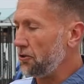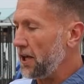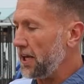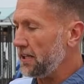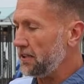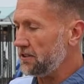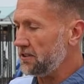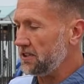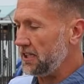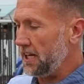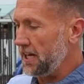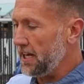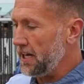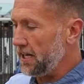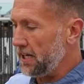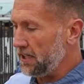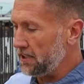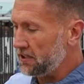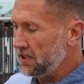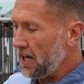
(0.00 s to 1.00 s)
things
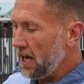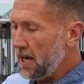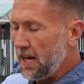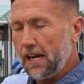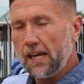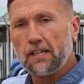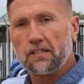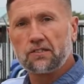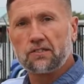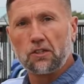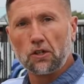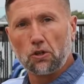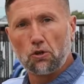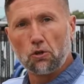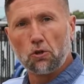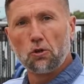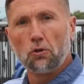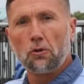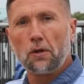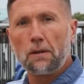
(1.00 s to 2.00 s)
is the
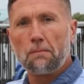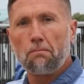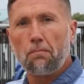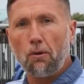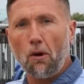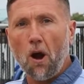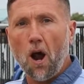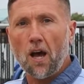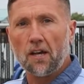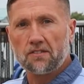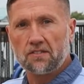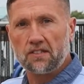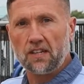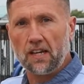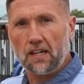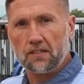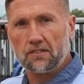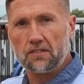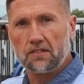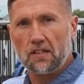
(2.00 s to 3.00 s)
gluing
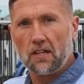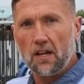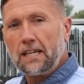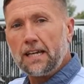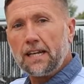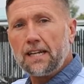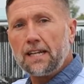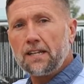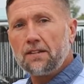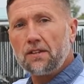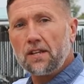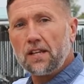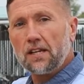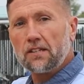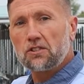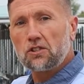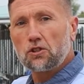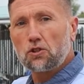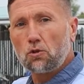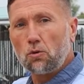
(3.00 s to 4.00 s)
process. Getting
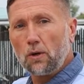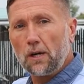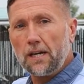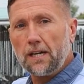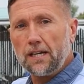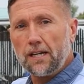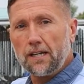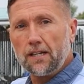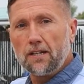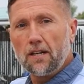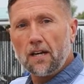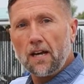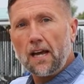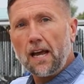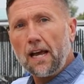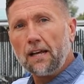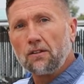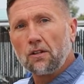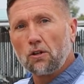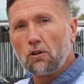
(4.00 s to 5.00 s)
this treated
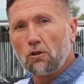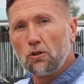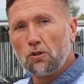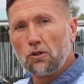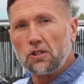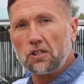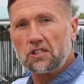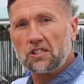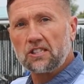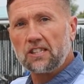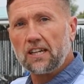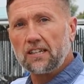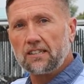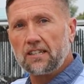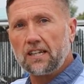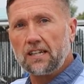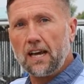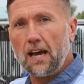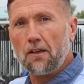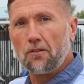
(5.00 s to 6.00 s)
and the glue to stick
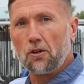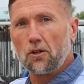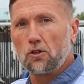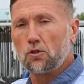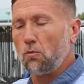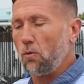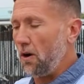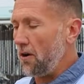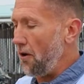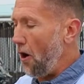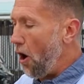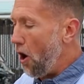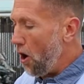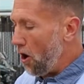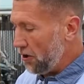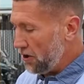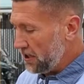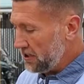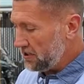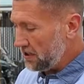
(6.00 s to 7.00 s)
together to where
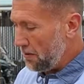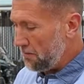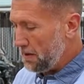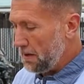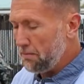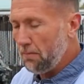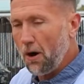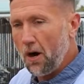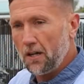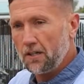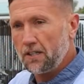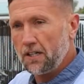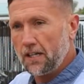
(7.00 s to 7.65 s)
all these could be bonded